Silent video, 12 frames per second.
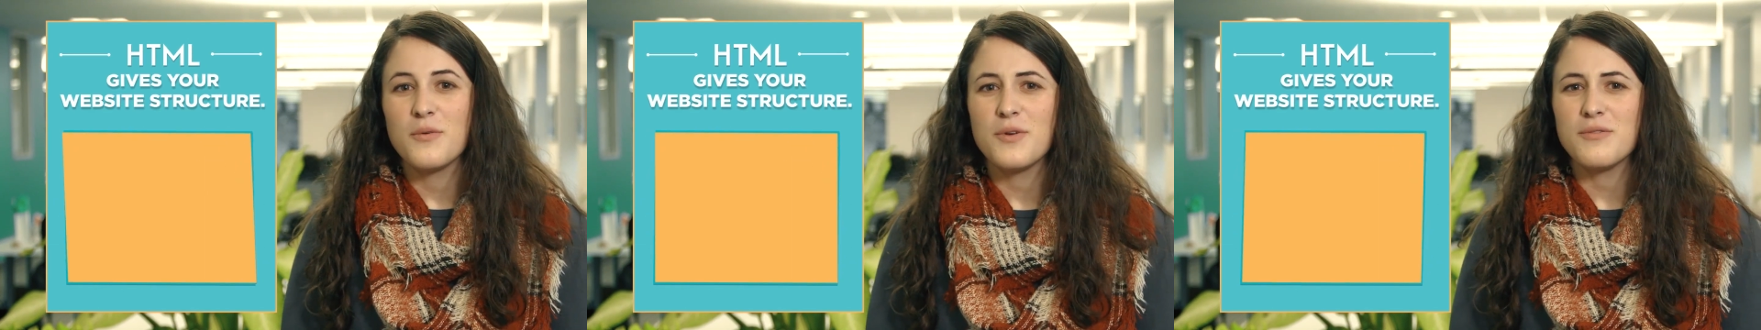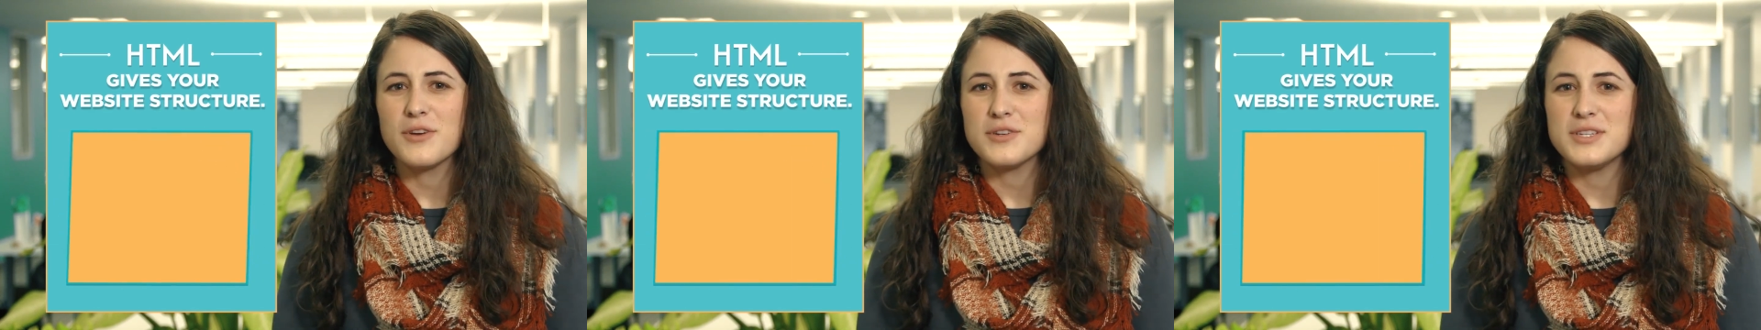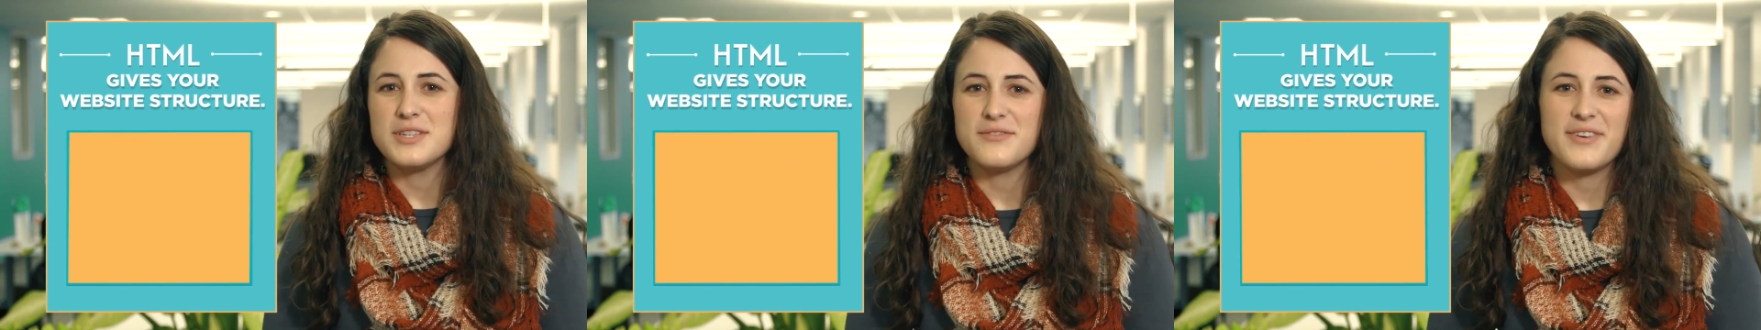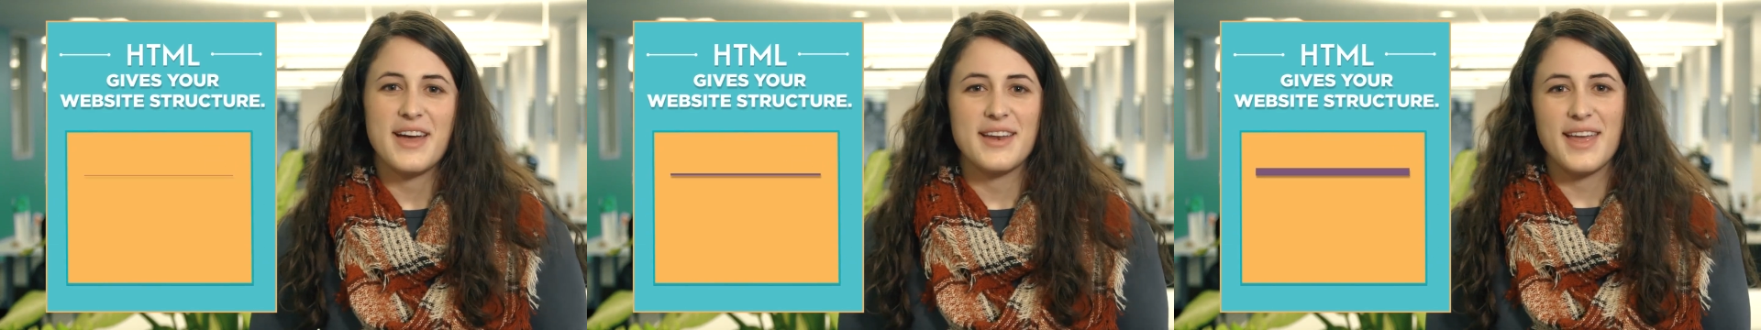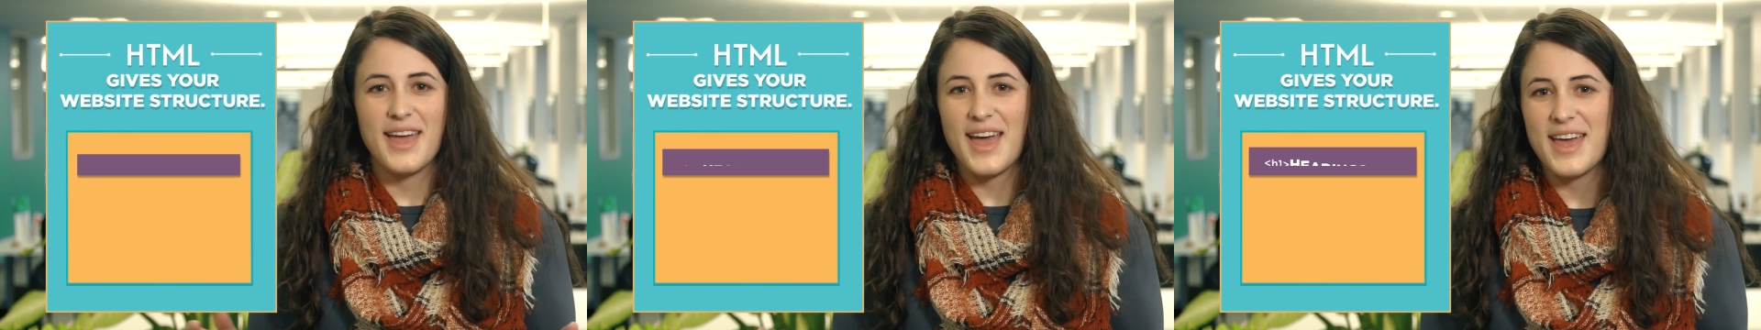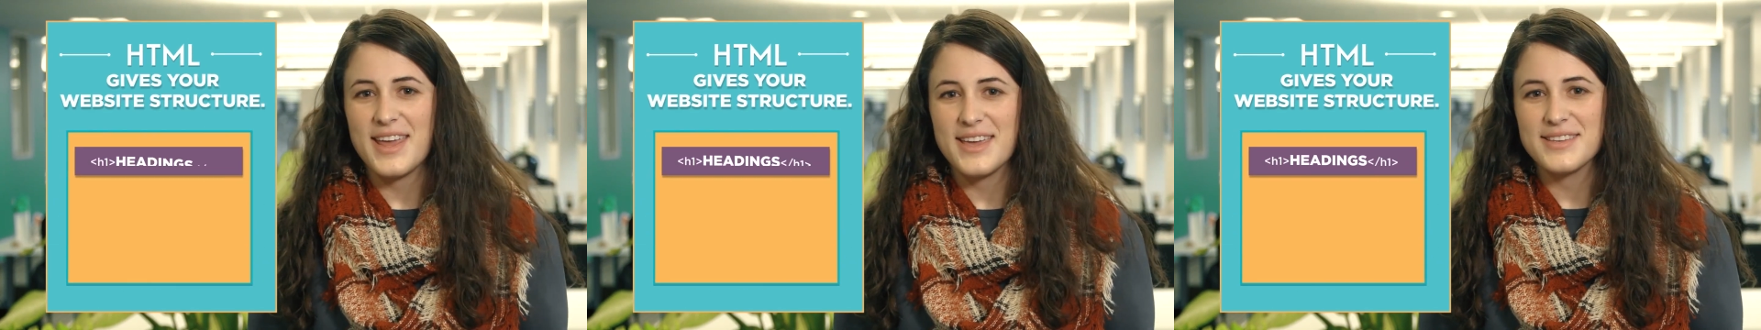We've learned to define
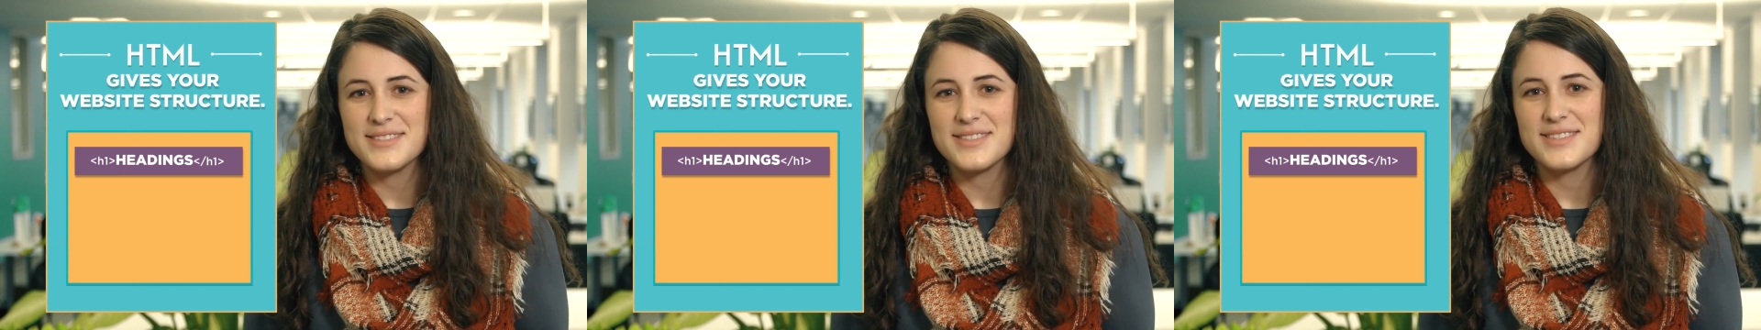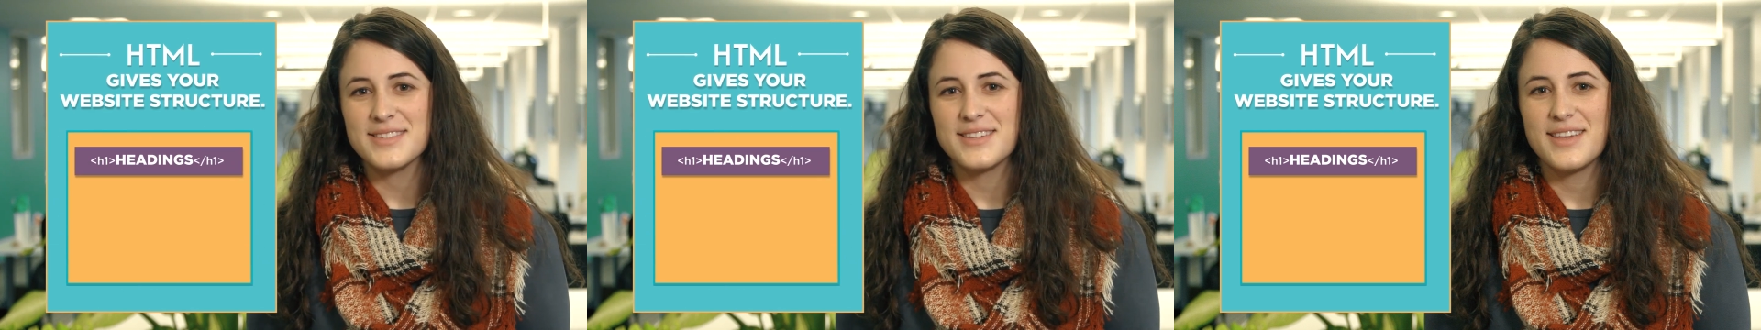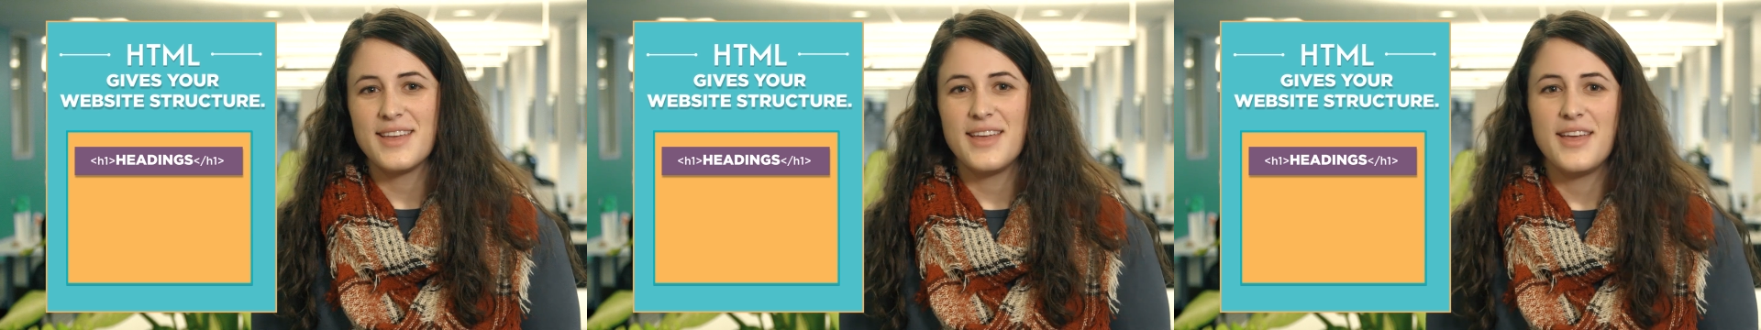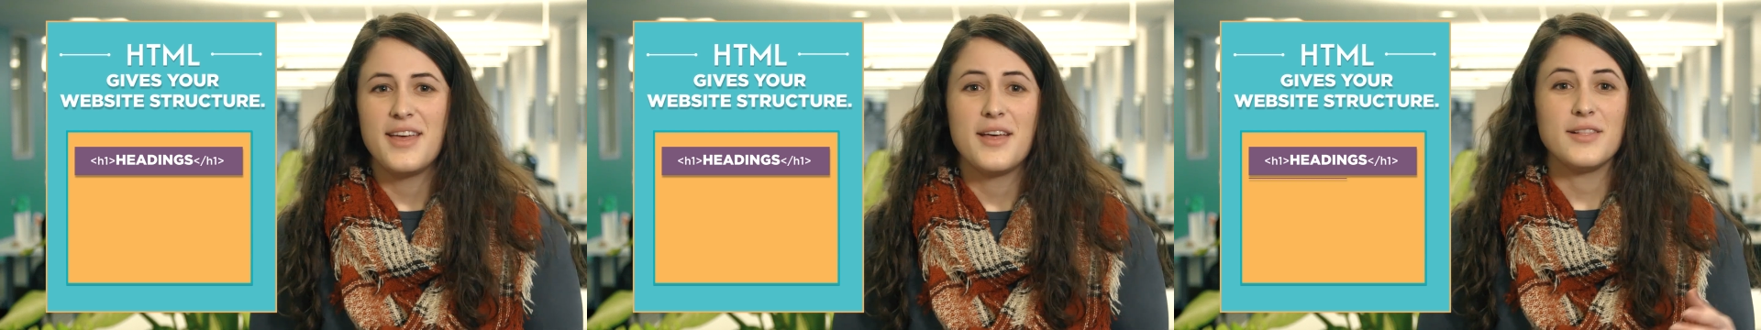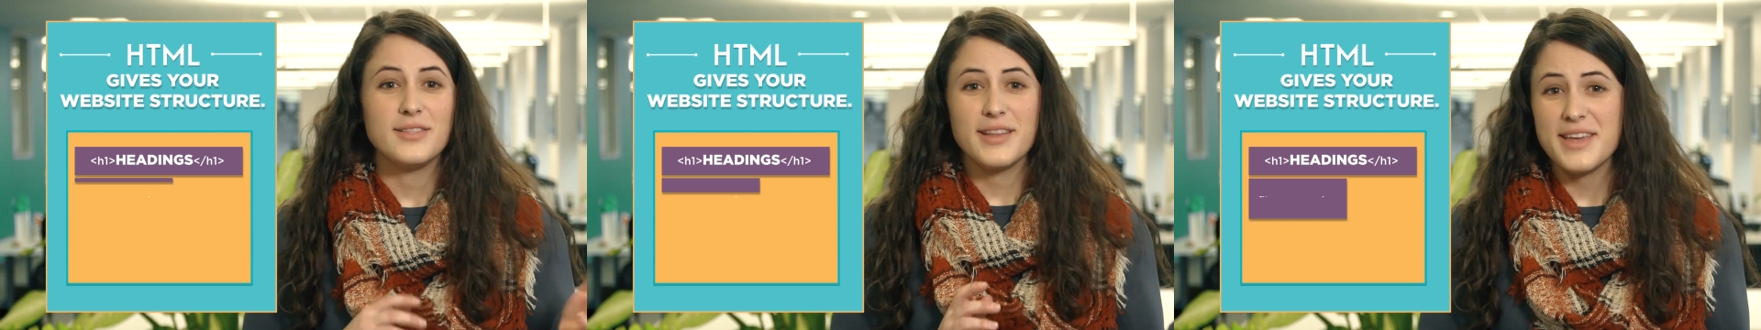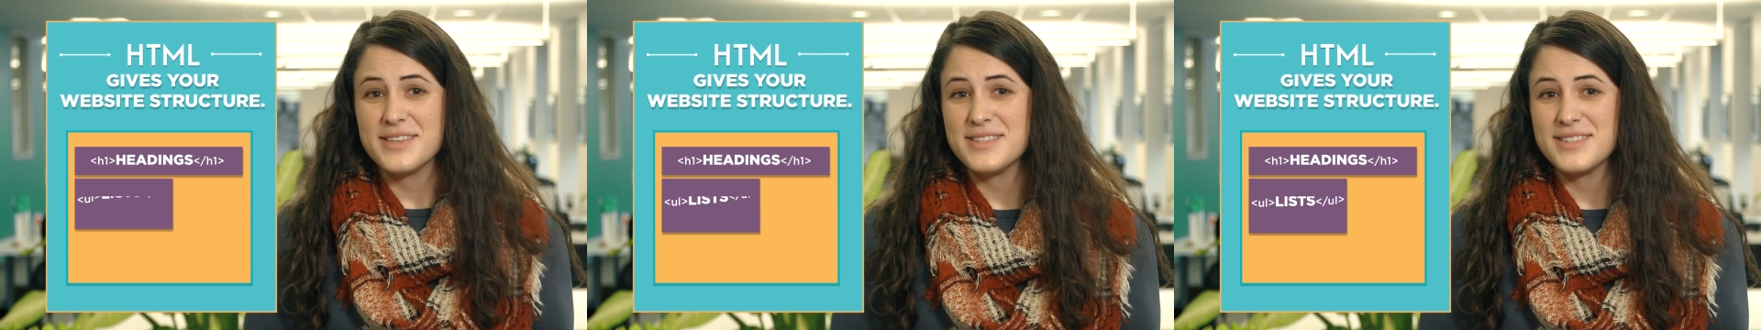headings,
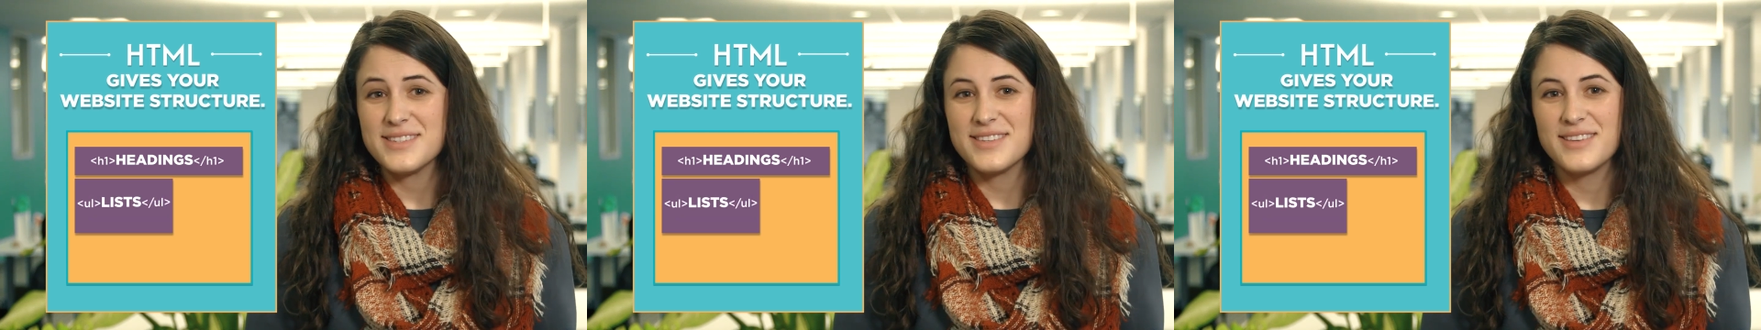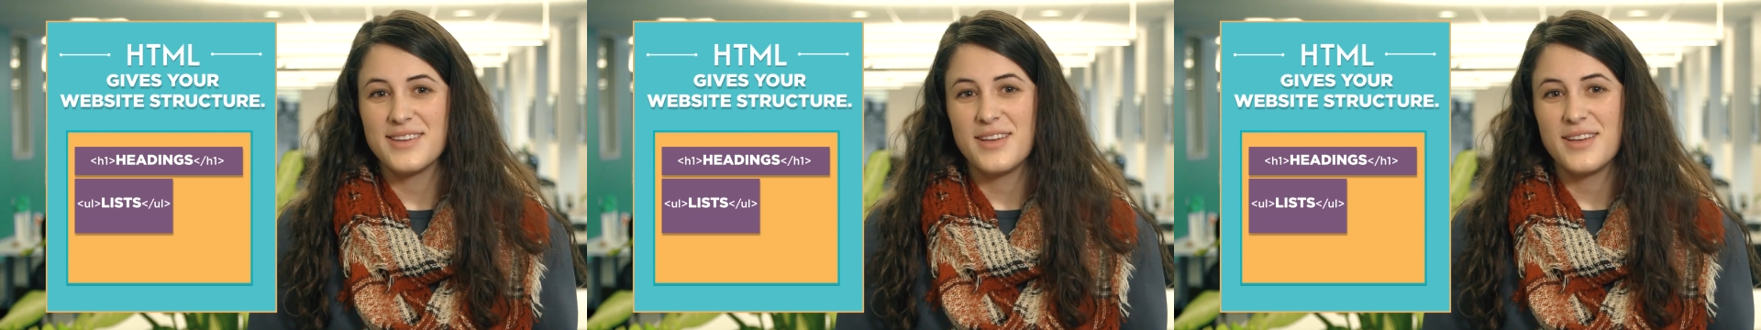lists,